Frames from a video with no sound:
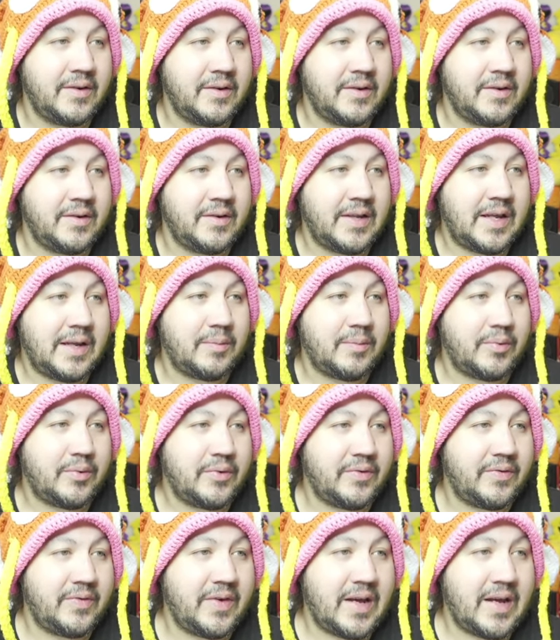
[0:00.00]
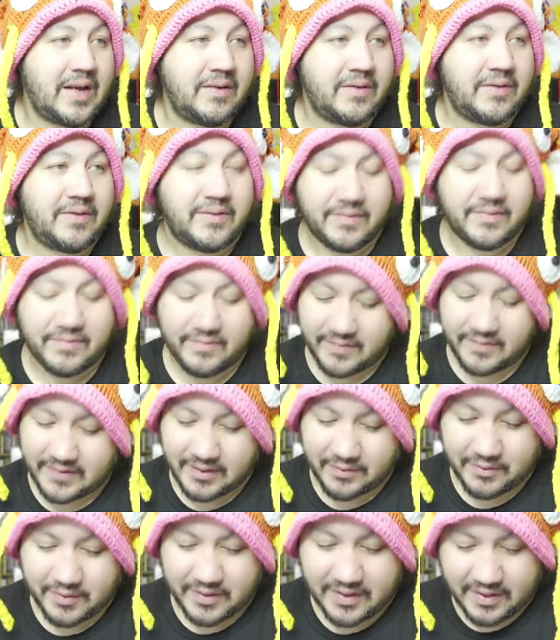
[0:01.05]
9.5. There
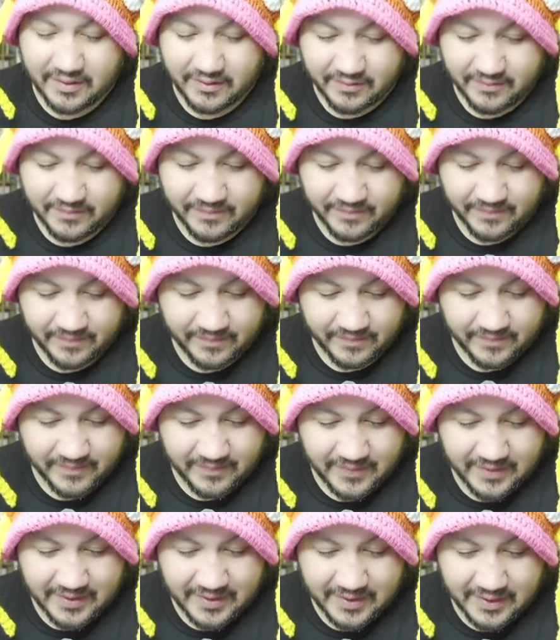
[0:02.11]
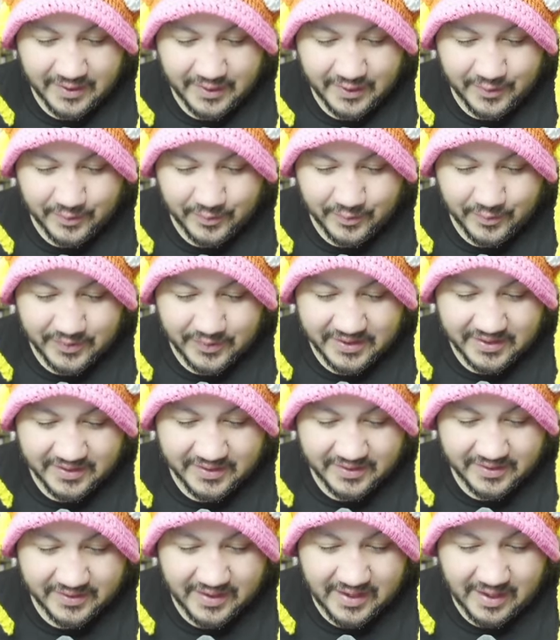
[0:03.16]
we go. Which
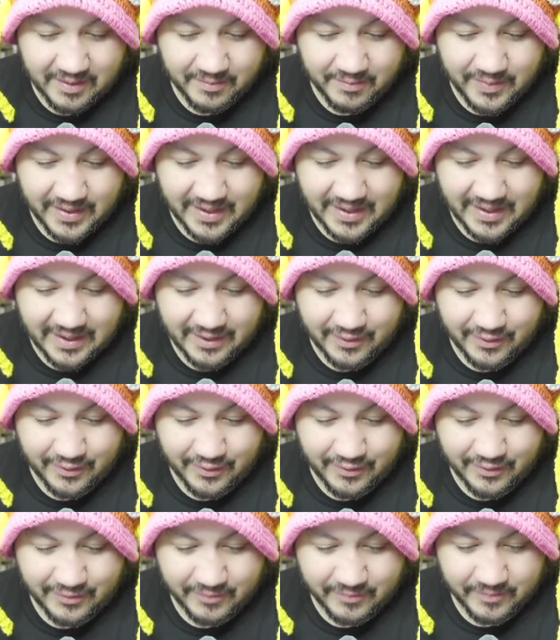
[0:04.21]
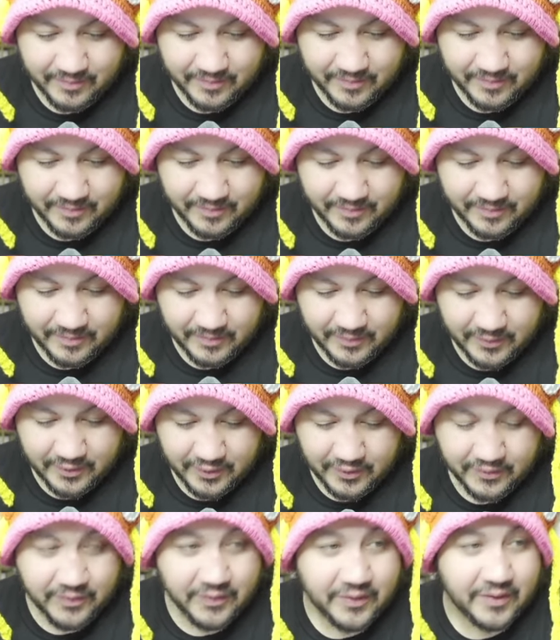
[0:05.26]
is not bad at all.
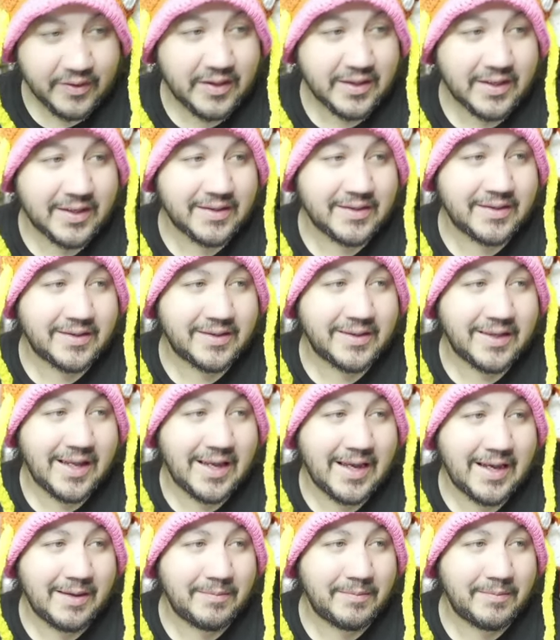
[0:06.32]
Beautiful looking slap.